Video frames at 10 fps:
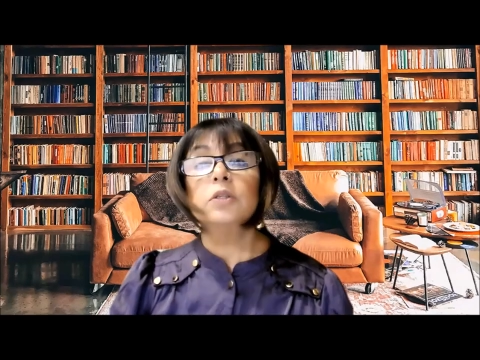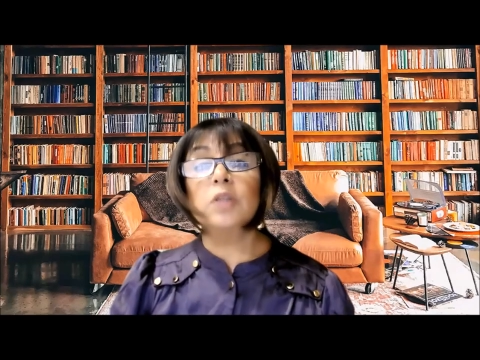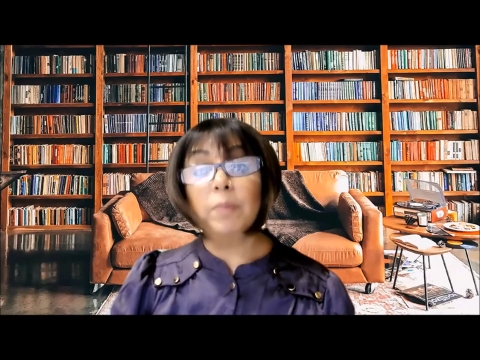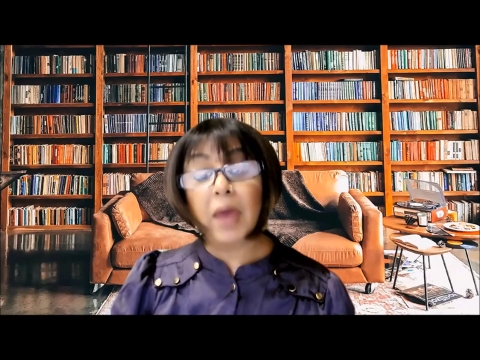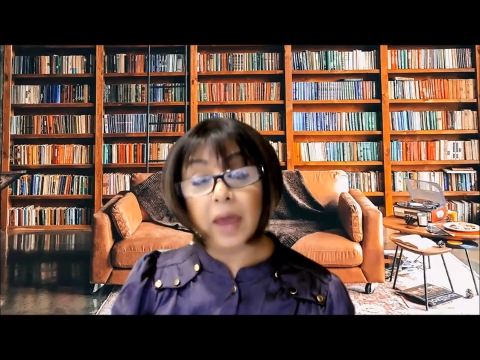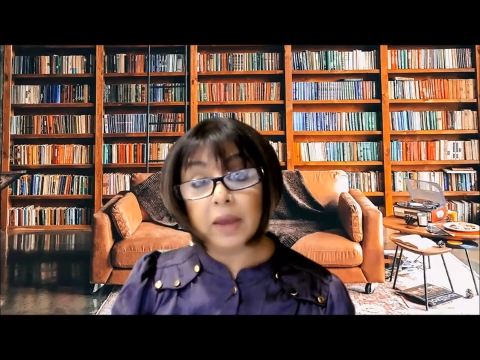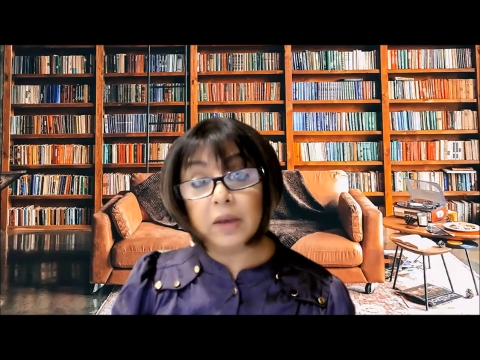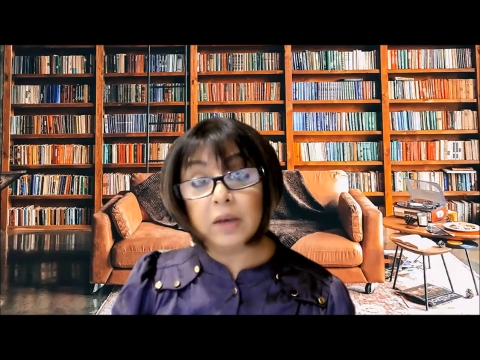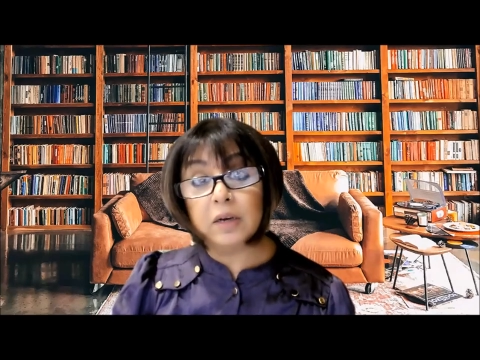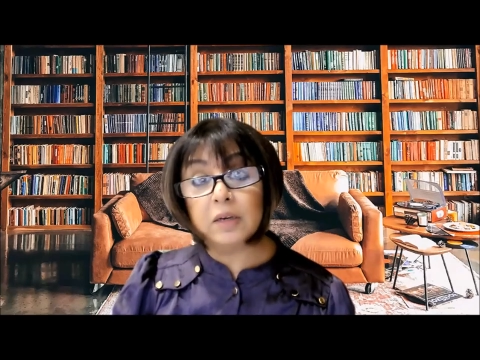some
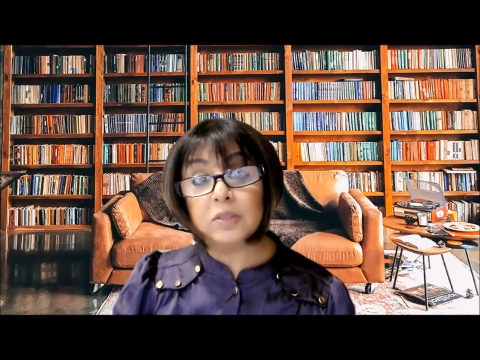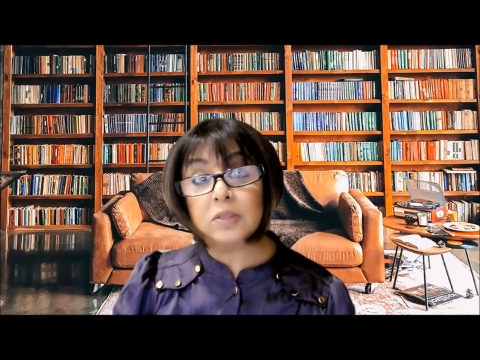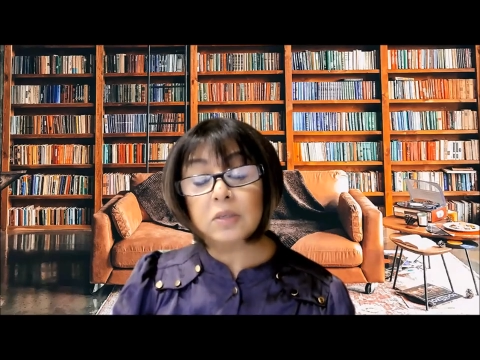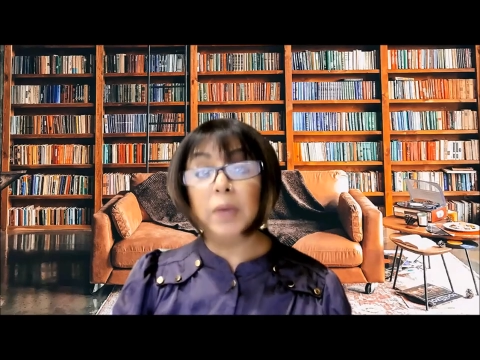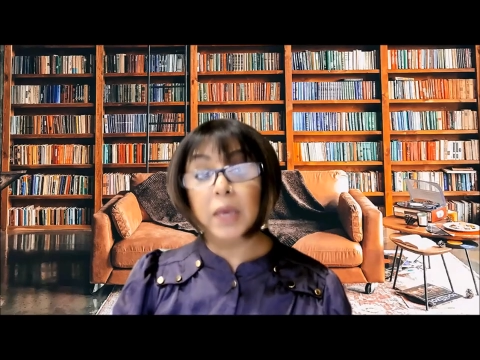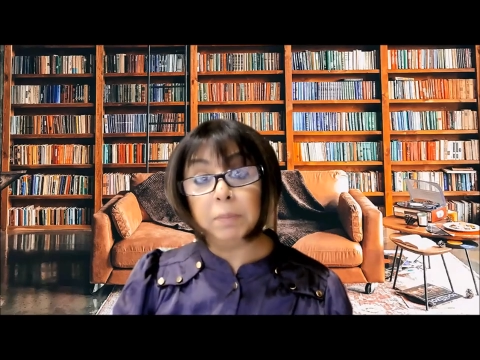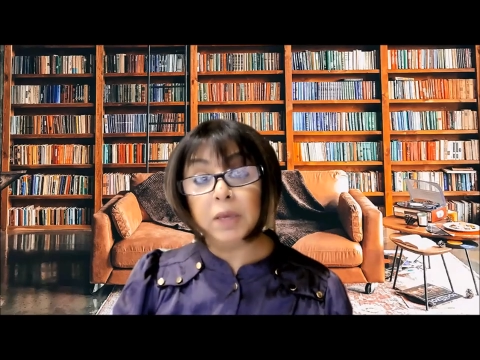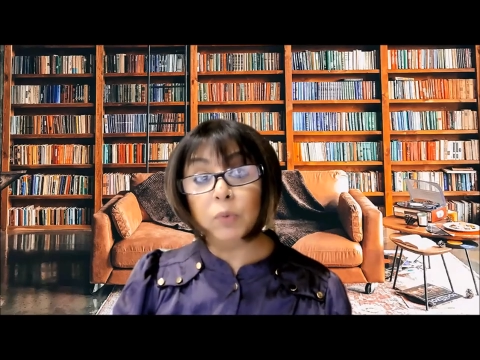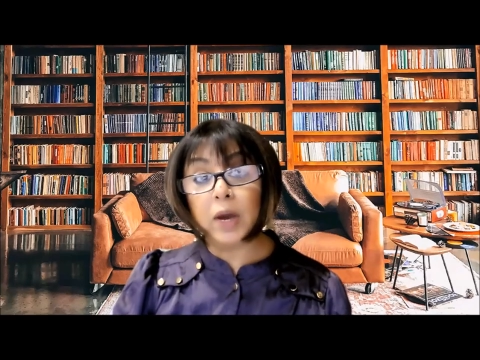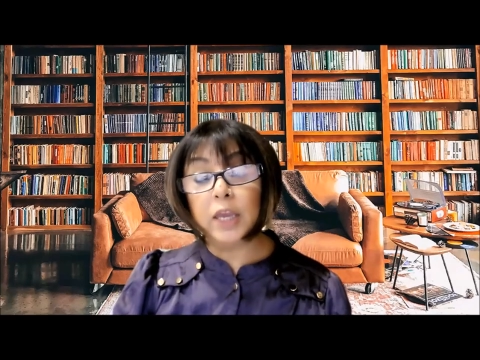hangers,
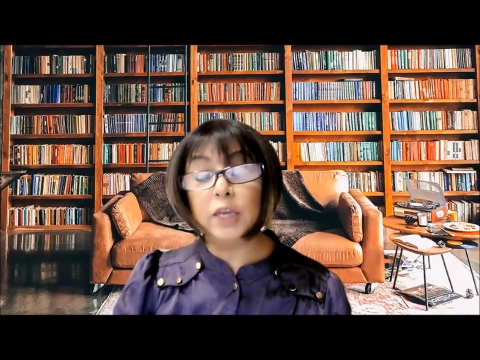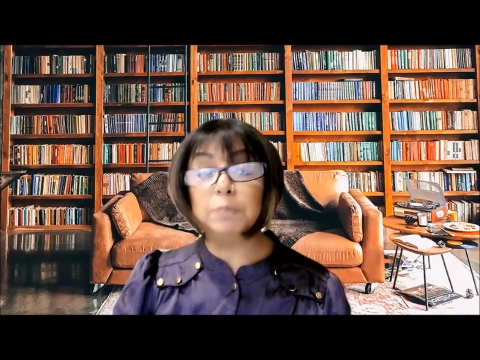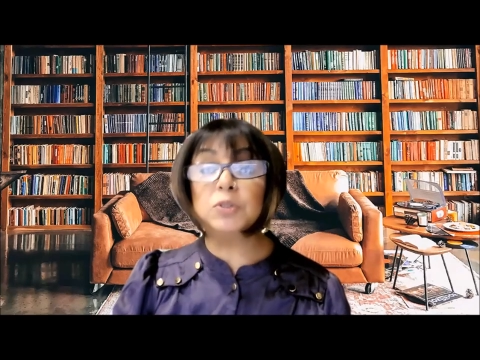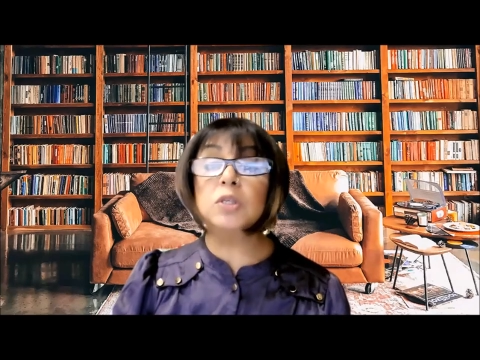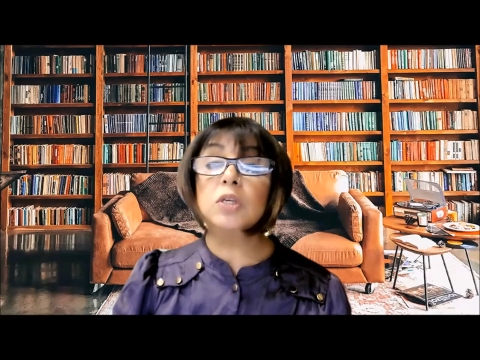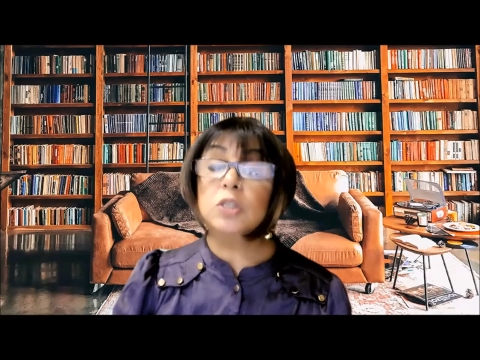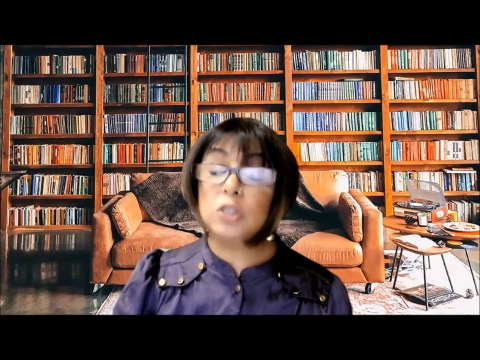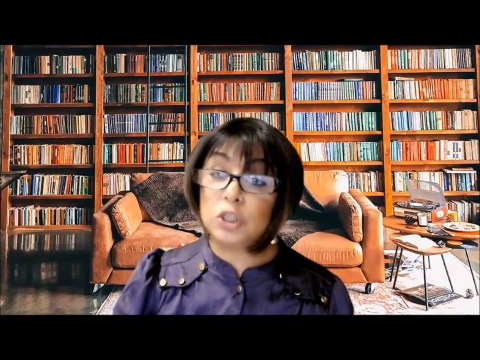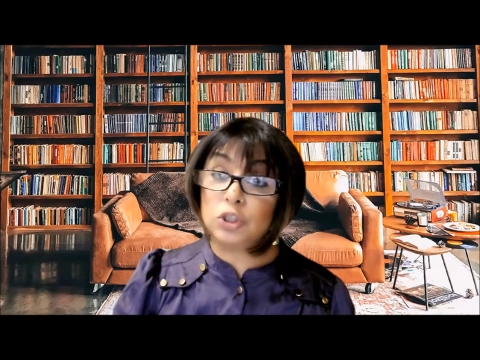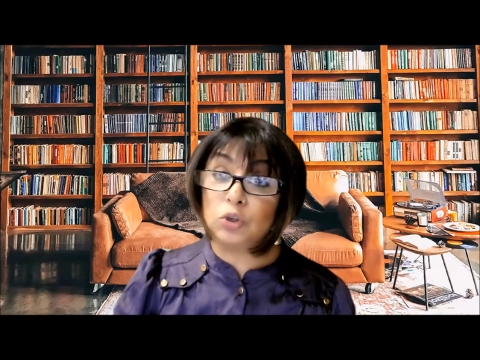baby wipes,
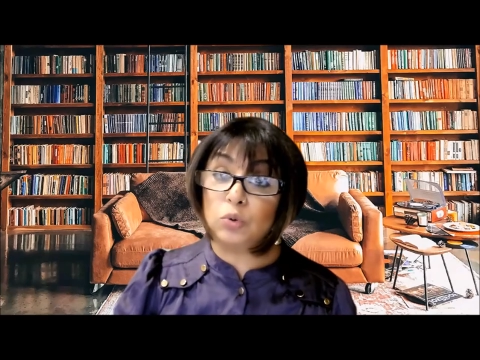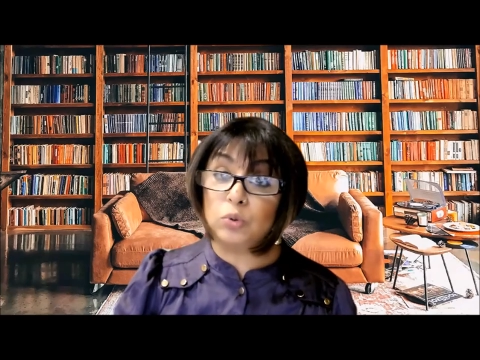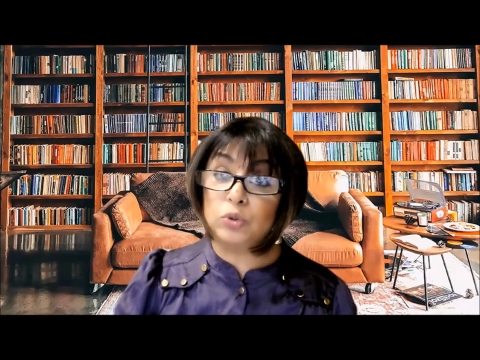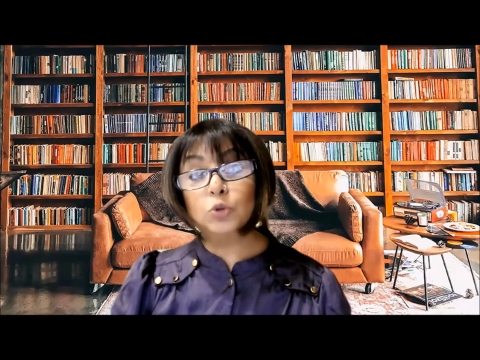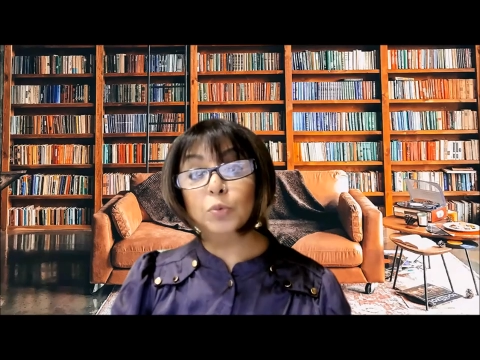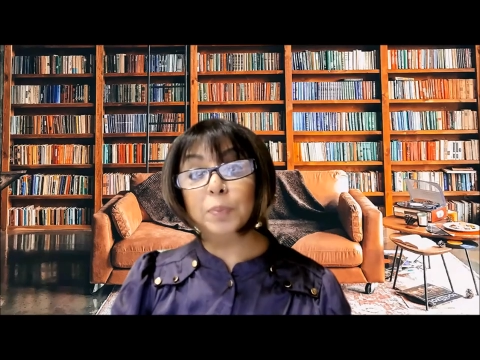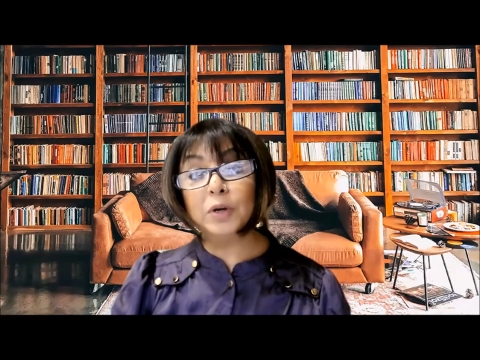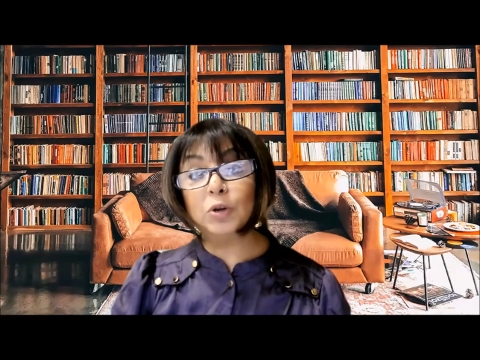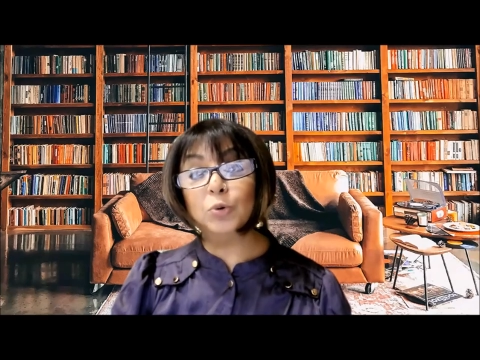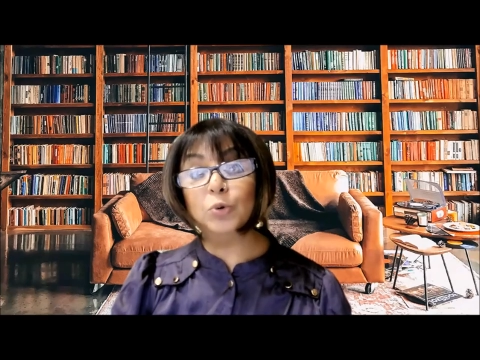tissue, super
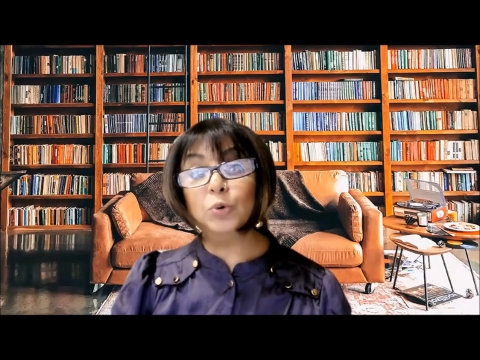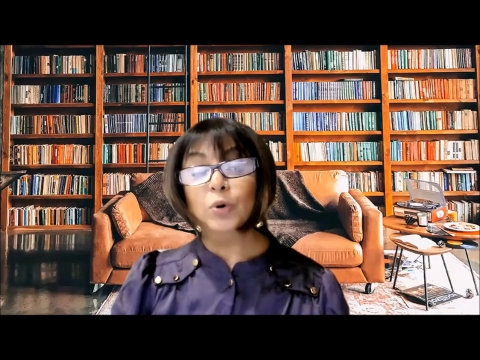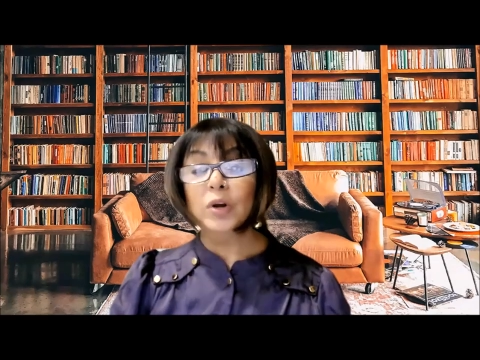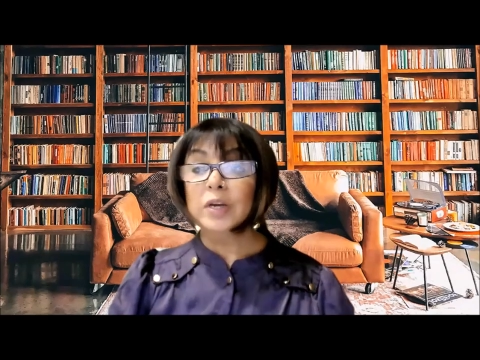glue,